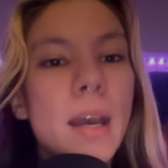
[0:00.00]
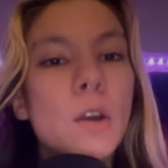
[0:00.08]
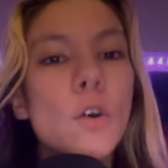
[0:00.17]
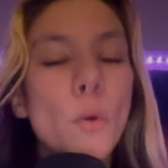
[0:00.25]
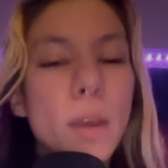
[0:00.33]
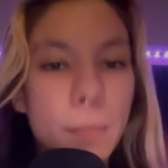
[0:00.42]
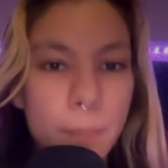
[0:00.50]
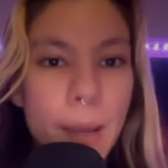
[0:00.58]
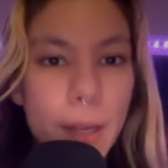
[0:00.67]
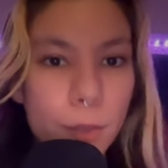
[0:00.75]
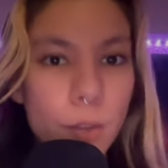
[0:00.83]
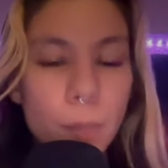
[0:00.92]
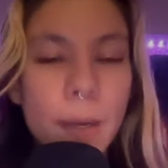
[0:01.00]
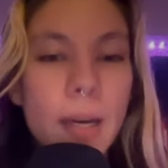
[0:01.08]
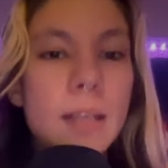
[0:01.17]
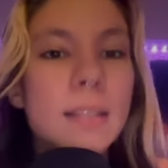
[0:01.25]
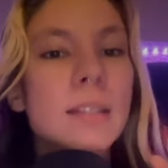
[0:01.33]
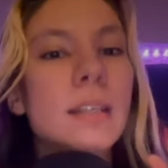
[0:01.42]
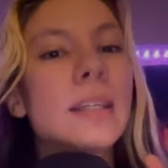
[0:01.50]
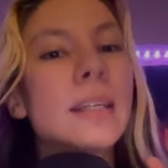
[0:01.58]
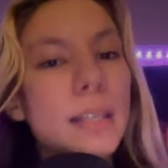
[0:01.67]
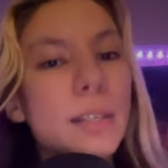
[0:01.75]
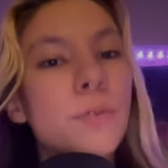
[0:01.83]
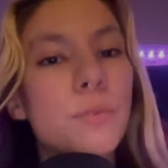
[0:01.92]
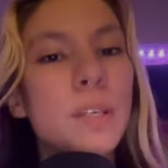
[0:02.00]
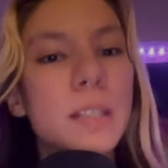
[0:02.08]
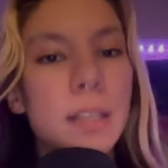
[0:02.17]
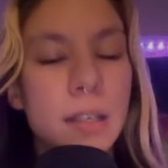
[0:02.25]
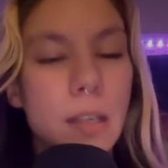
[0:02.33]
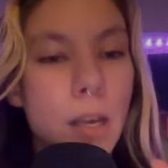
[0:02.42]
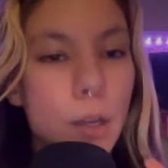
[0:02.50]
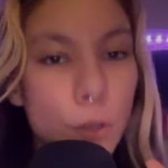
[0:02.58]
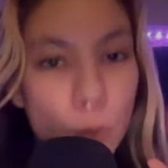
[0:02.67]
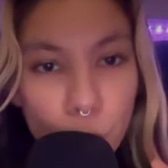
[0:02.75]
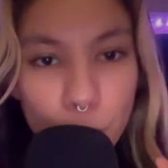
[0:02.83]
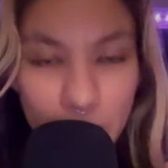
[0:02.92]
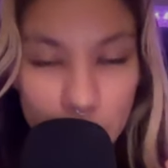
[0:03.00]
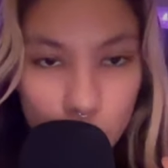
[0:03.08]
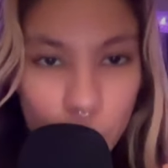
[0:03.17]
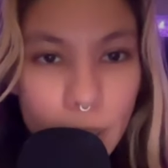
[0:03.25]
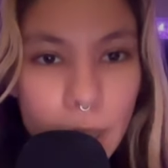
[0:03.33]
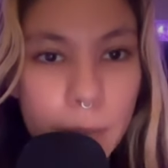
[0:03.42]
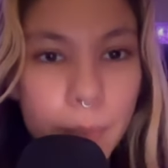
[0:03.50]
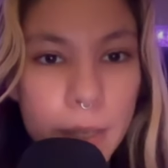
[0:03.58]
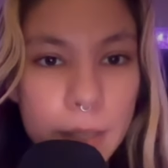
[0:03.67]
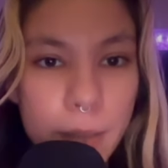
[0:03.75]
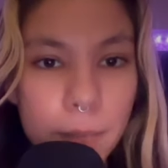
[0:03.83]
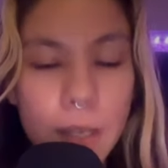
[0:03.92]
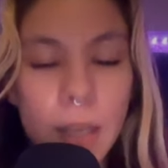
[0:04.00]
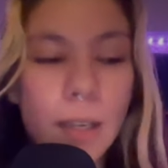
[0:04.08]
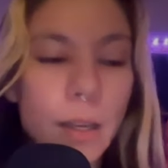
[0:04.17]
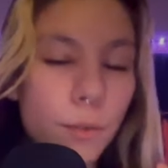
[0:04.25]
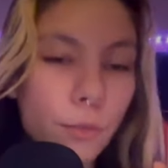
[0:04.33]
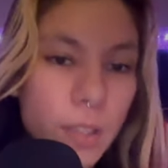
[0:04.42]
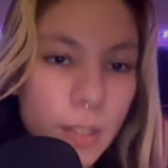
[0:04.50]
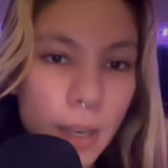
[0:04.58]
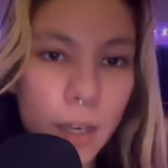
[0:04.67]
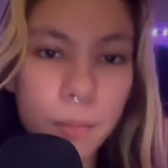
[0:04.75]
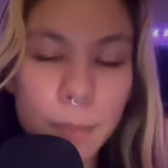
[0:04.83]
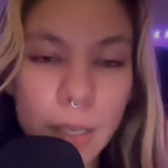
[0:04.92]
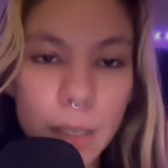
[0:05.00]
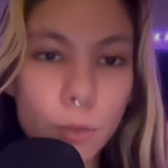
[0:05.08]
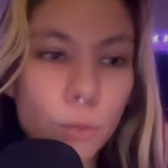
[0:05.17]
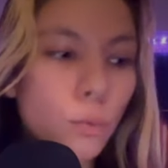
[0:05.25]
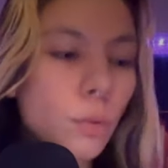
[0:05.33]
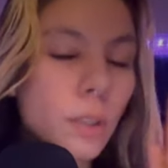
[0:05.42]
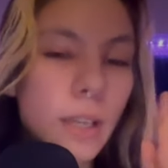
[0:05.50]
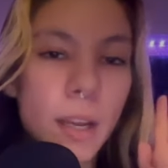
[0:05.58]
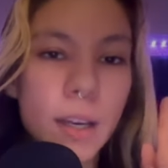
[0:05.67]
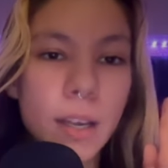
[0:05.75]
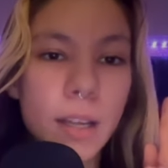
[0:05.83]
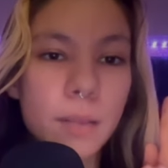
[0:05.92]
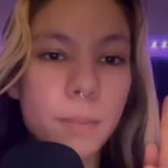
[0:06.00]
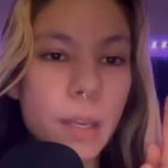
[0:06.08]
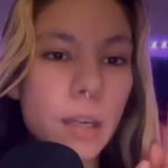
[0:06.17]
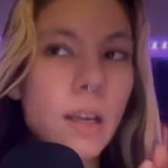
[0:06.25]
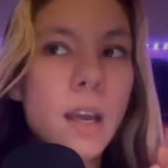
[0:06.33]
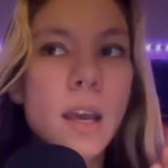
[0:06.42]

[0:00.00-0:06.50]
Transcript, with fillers: going back to the past, there's a reason. You've been triggered by something that you've assigned a meaning to, that has been